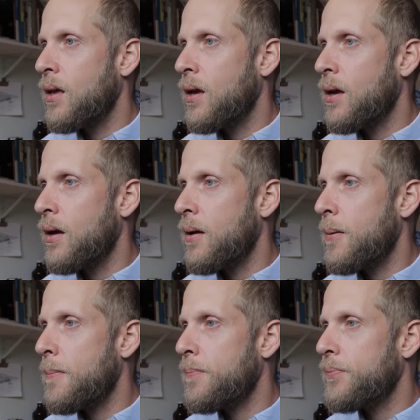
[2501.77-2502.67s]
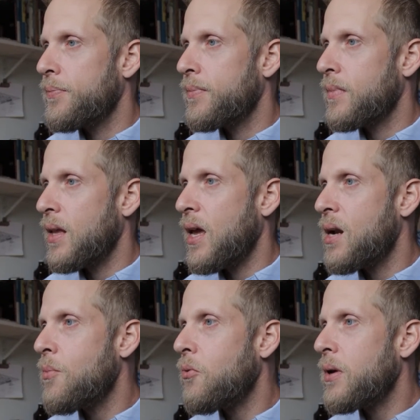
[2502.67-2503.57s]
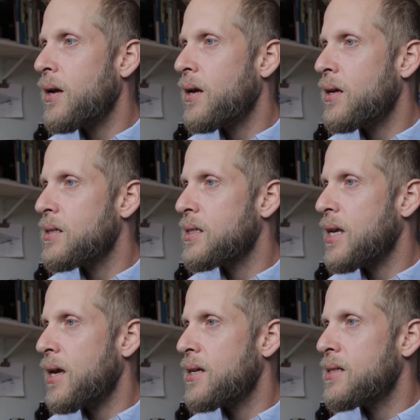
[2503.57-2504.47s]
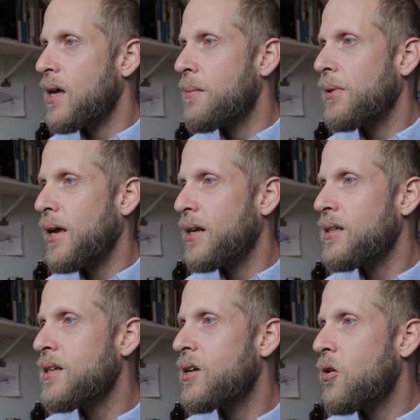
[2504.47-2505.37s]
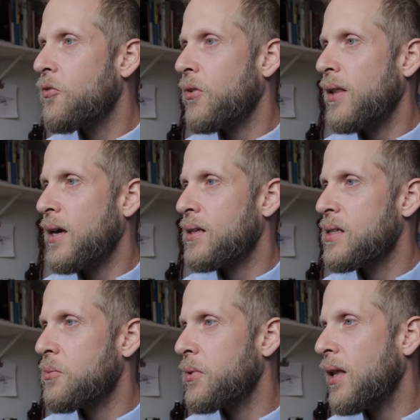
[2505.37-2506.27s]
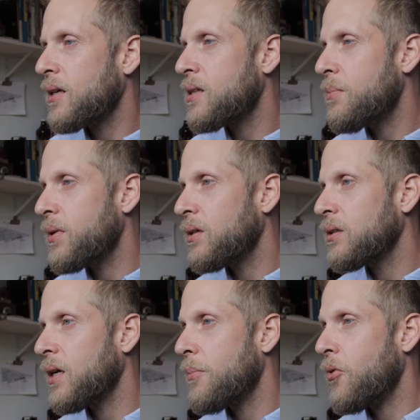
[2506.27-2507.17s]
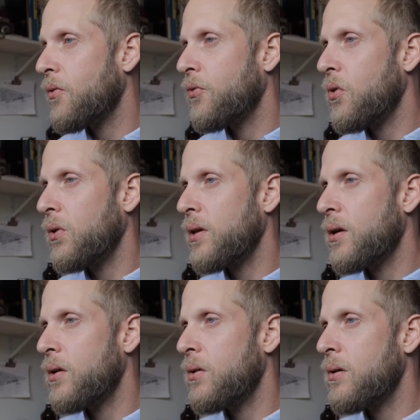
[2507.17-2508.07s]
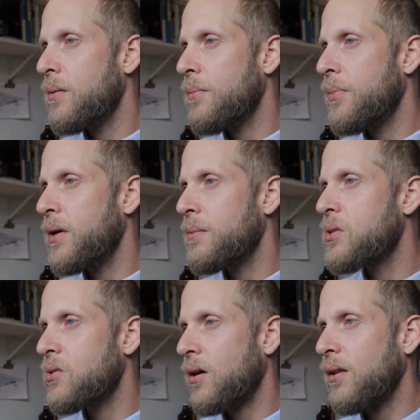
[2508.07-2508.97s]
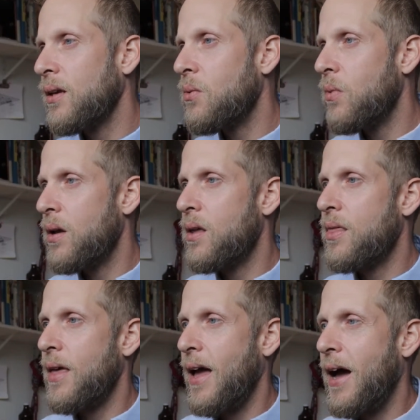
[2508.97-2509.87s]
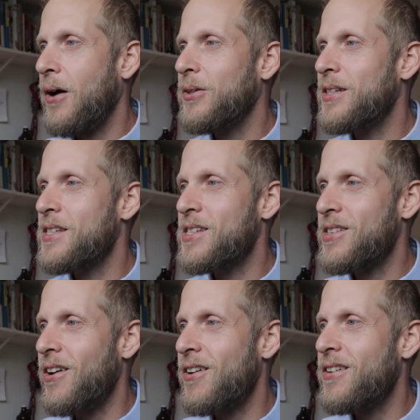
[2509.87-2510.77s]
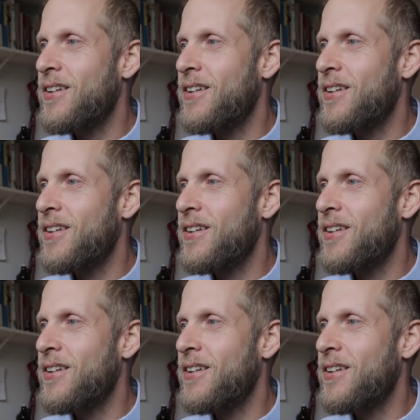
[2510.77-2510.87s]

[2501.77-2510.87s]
Anna Maria says, I'm planning to go freelance and would like to build a portfolio, but I'm struggling with how to start.